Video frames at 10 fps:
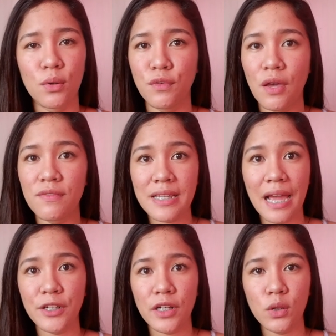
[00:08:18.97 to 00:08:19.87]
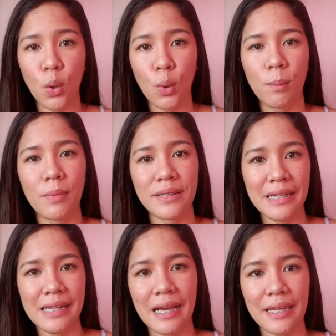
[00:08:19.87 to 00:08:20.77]
So if you have a scanner at home,
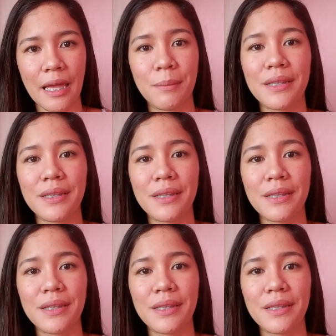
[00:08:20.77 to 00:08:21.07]
madali lang yan.